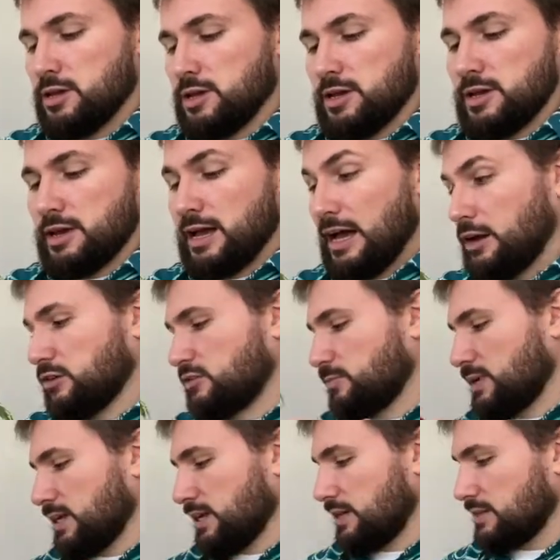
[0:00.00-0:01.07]
uh, house
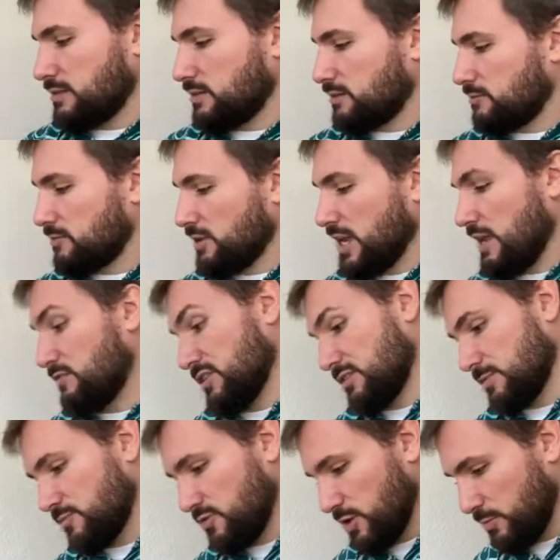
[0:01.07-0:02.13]
plants if it's
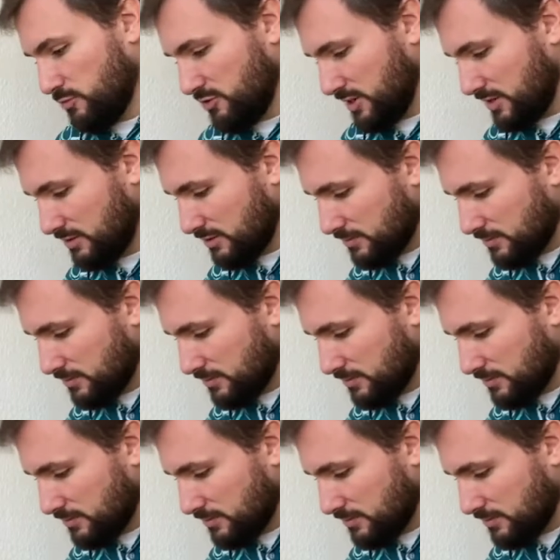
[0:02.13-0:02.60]
appropriate.